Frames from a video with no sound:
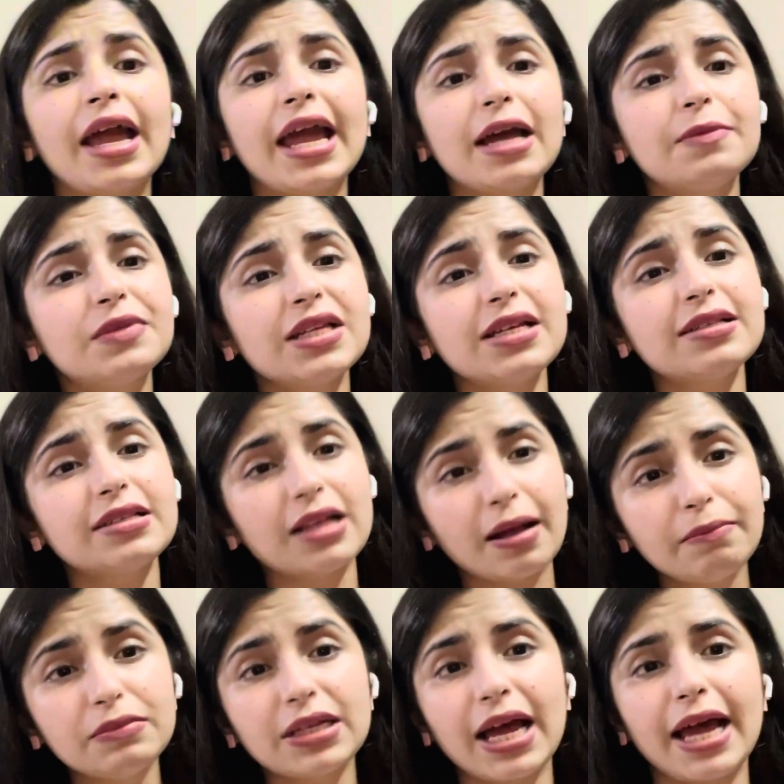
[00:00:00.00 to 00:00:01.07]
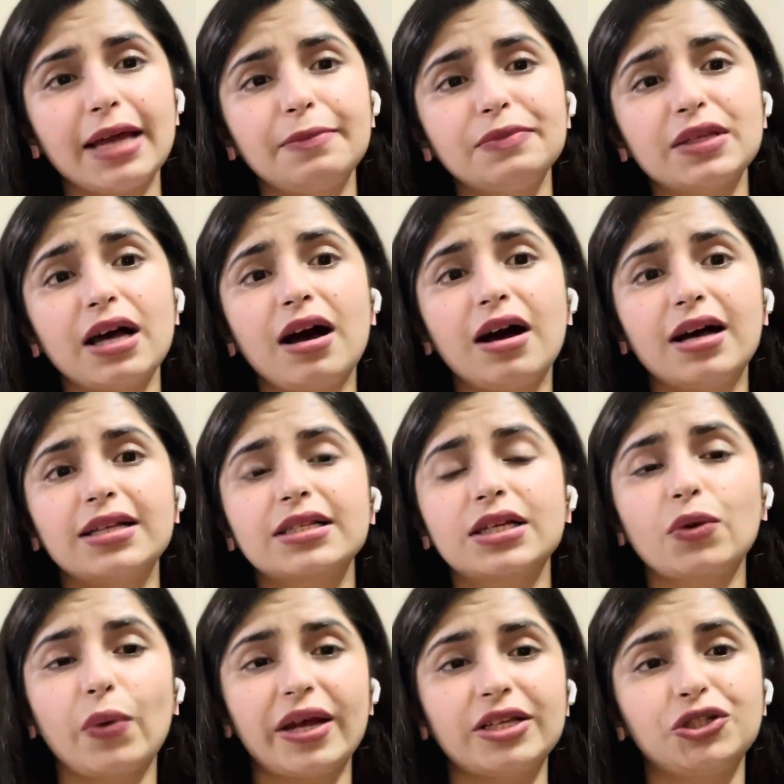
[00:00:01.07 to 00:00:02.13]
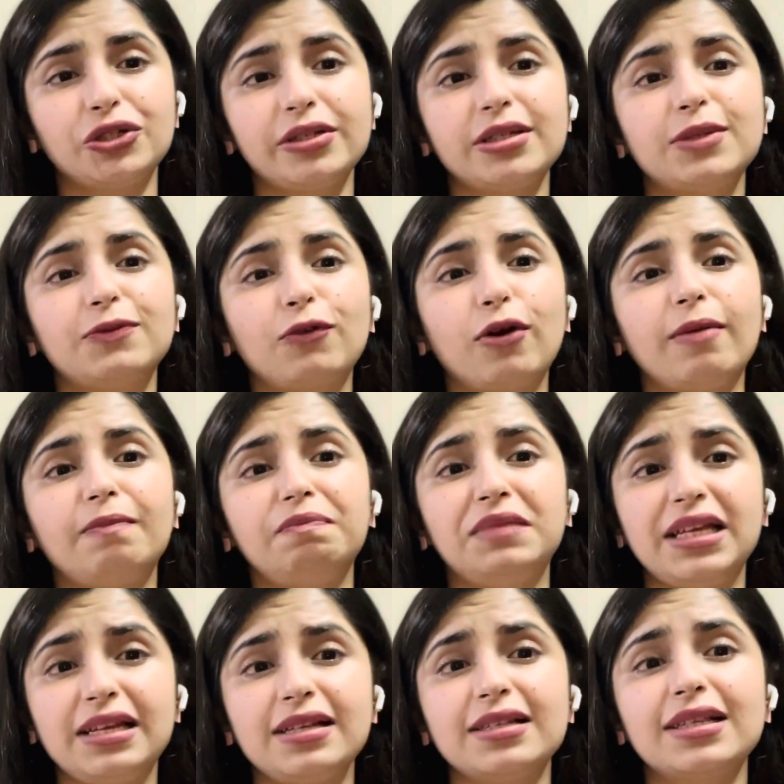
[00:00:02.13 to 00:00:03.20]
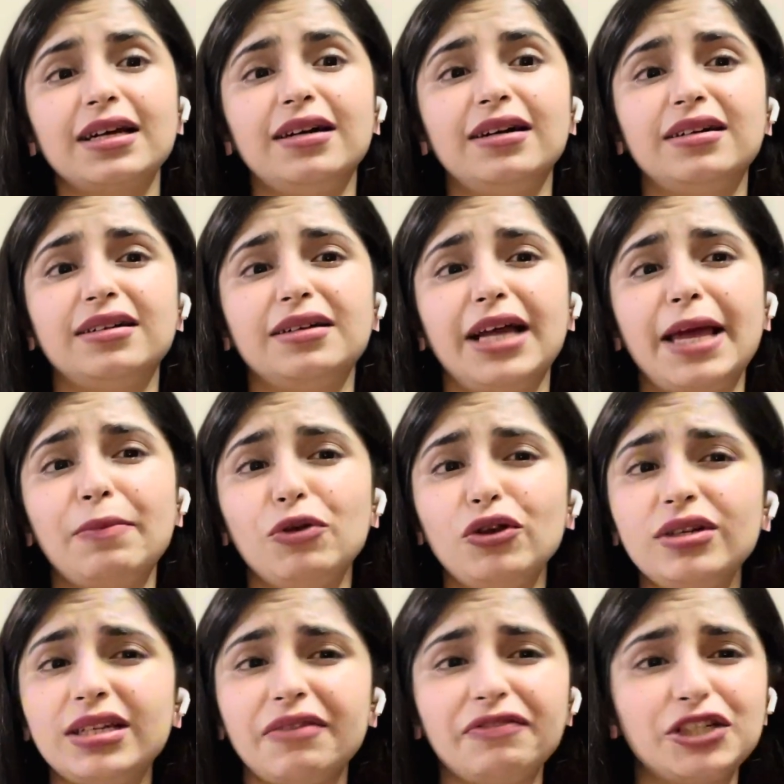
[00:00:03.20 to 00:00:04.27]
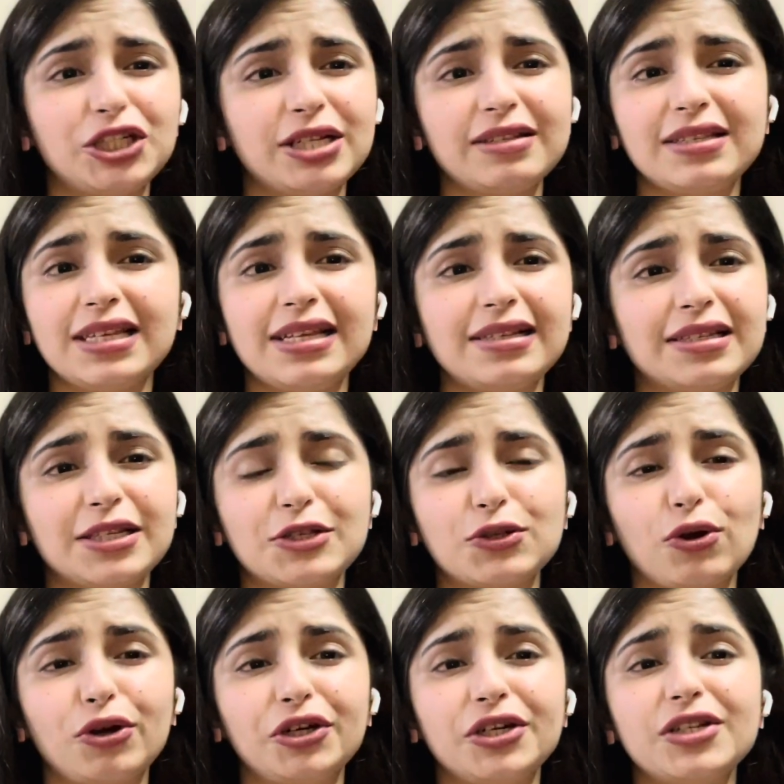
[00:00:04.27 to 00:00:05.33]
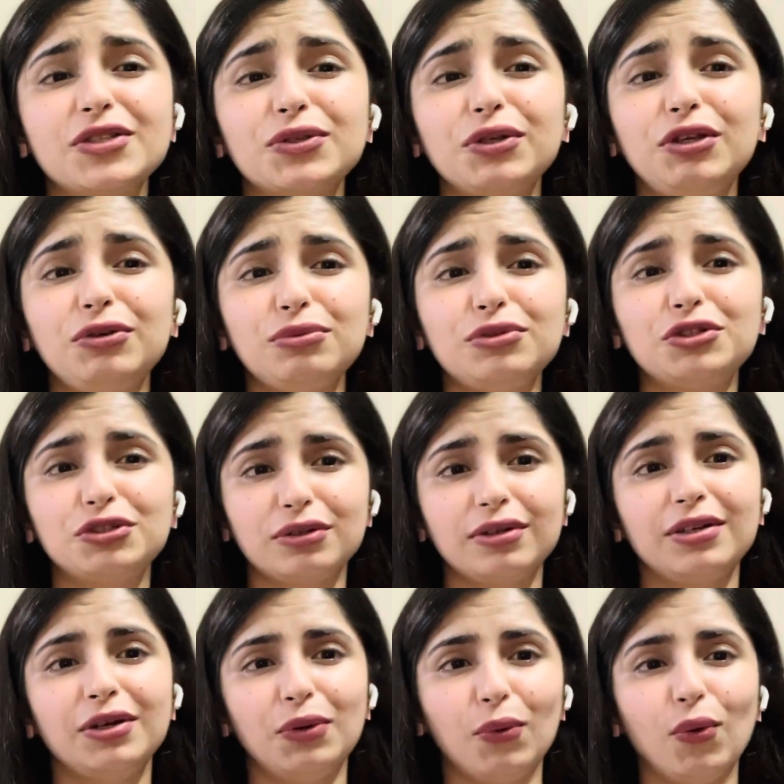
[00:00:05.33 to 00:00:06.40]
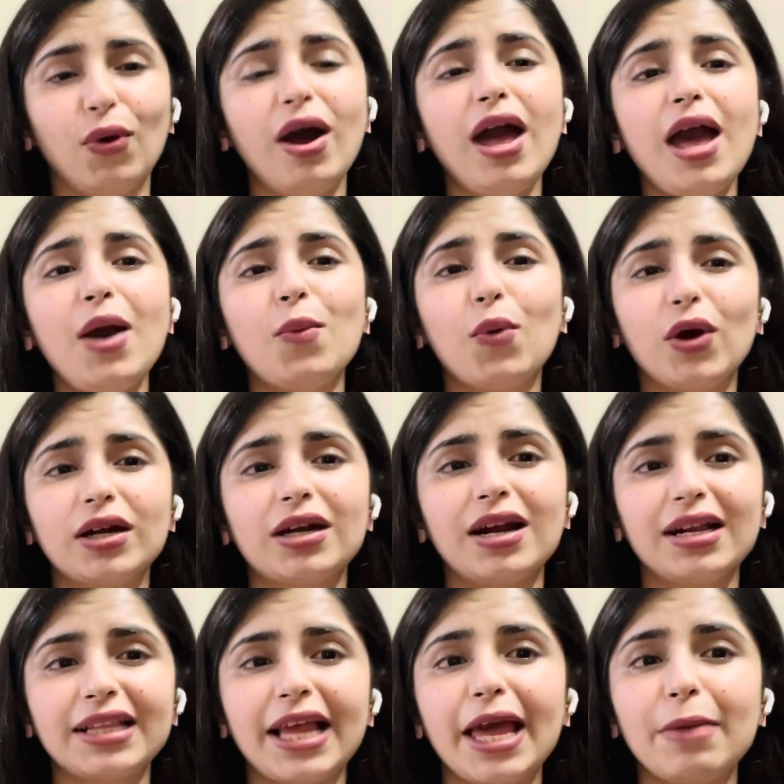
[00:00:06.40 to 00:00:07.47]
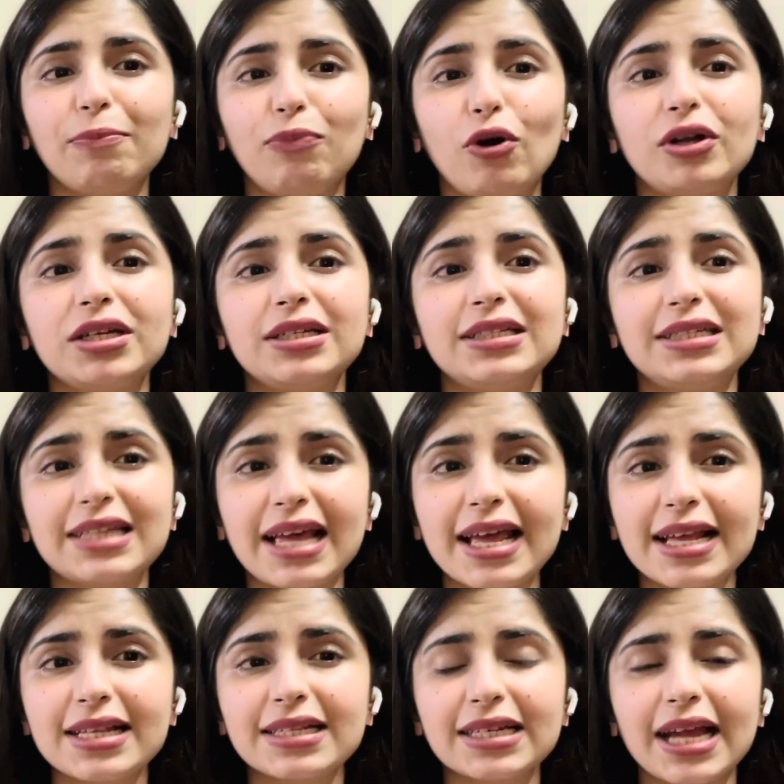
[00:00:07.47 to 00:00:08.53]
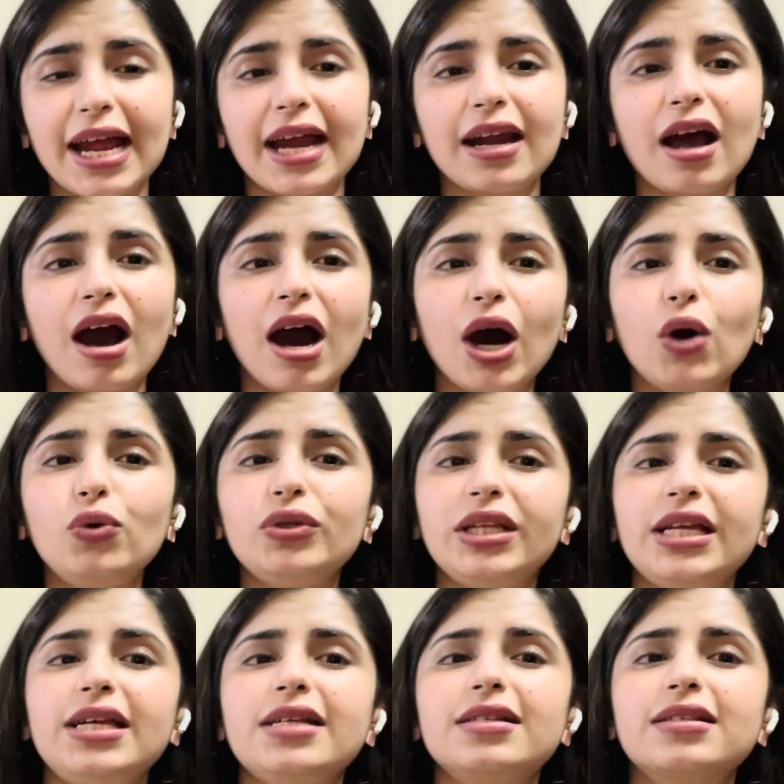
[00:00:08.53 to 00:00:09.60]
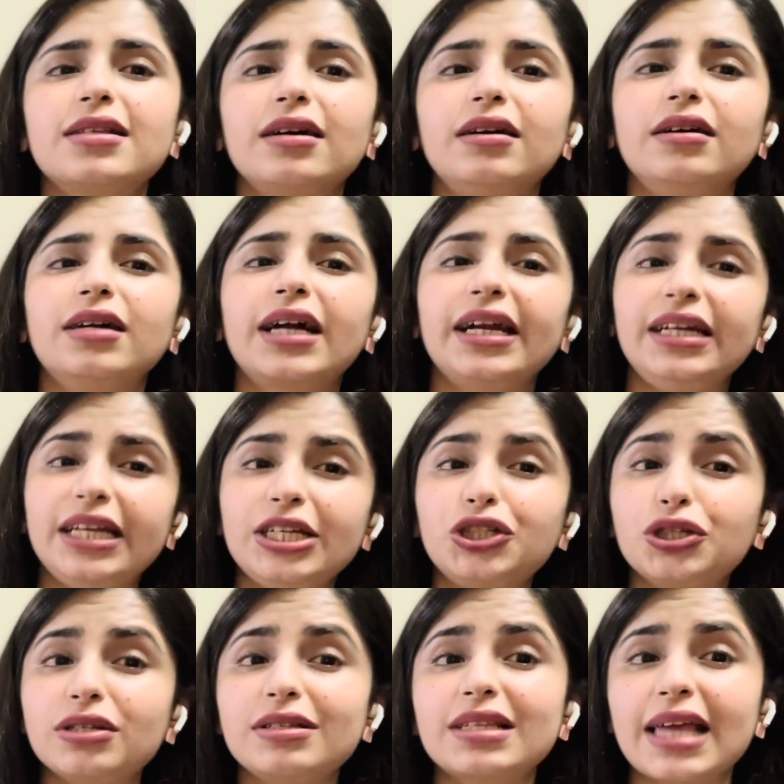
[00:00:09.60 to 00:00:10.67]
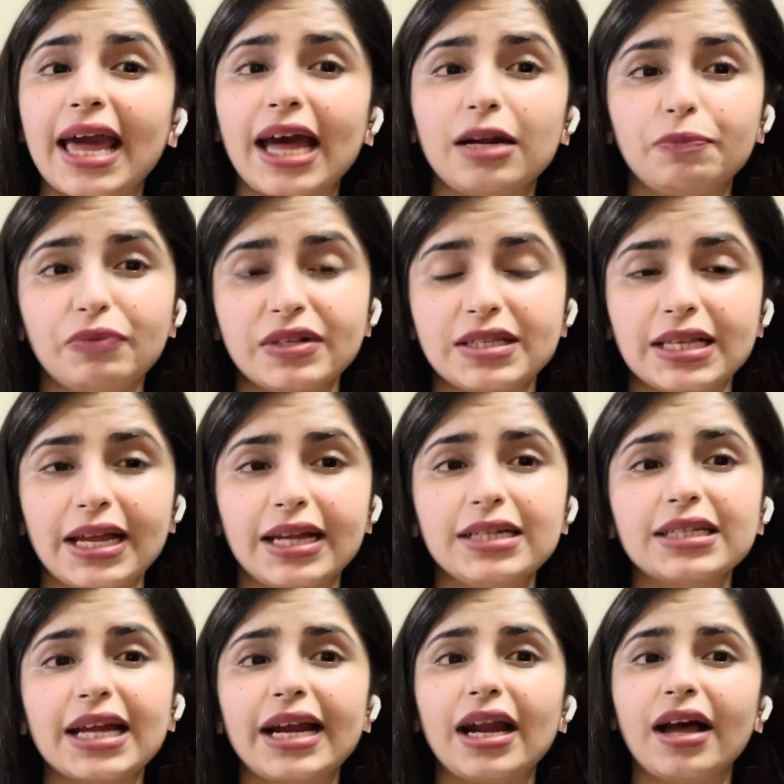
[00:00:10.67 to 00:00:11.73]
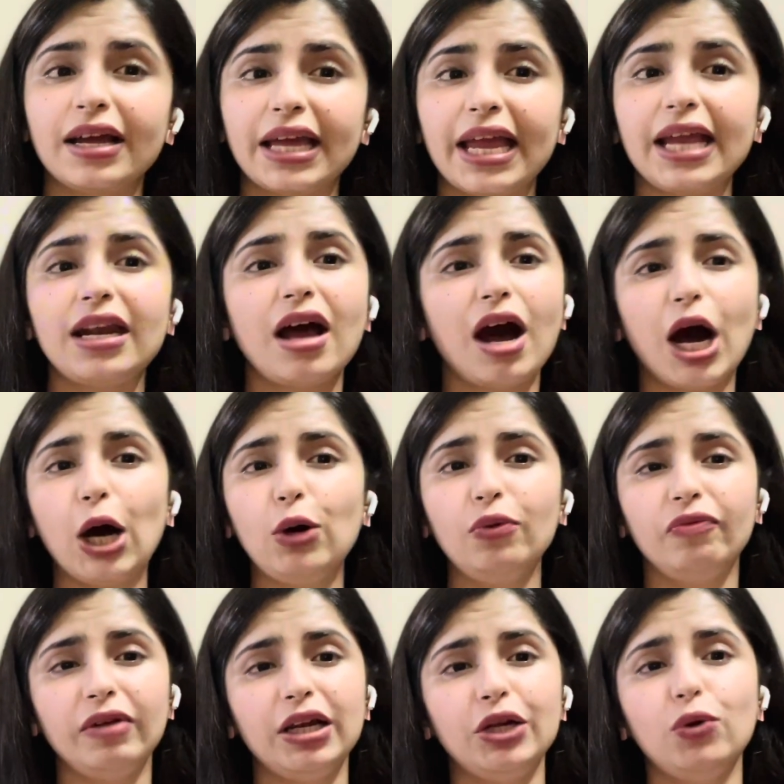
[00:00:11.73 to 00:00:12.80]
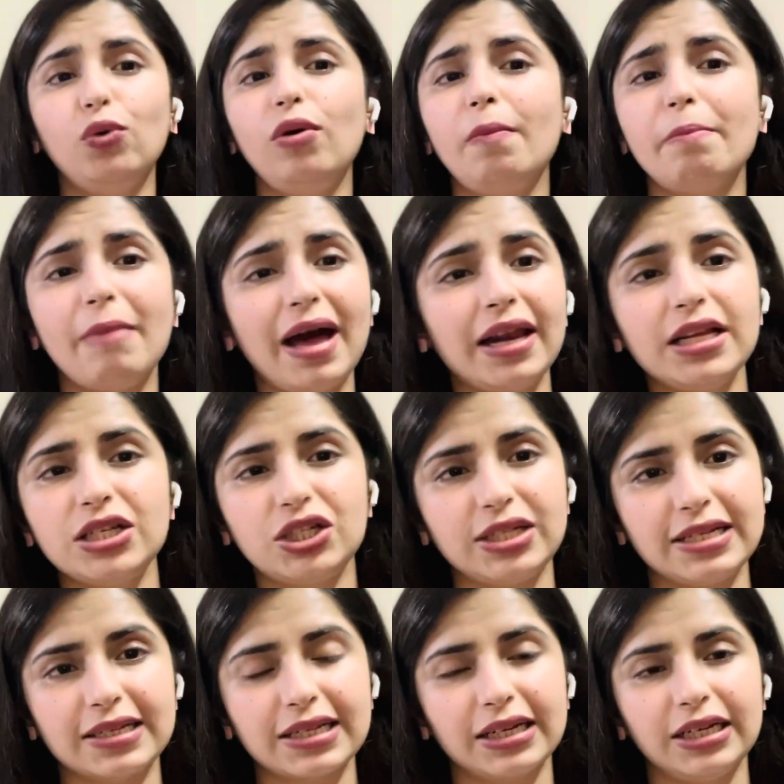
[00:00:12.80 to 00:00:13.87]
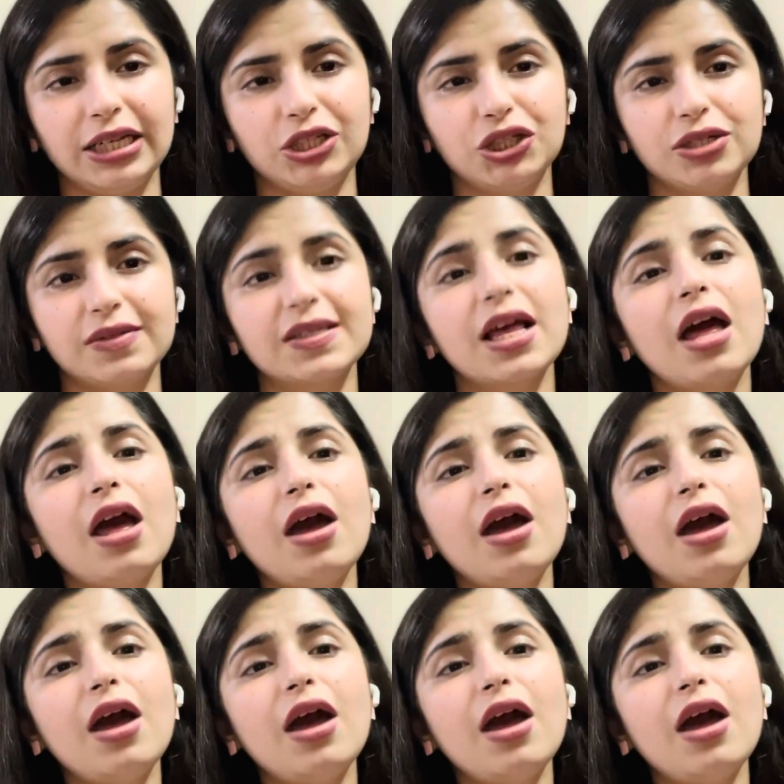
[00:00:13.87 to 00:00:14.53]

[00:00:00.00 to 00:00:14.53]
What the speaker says: AMC sometimes ask questions from these immune deficiencies disorders, so you should know what are the important tests and how these conditions can present, and again, how will you manage these conditions.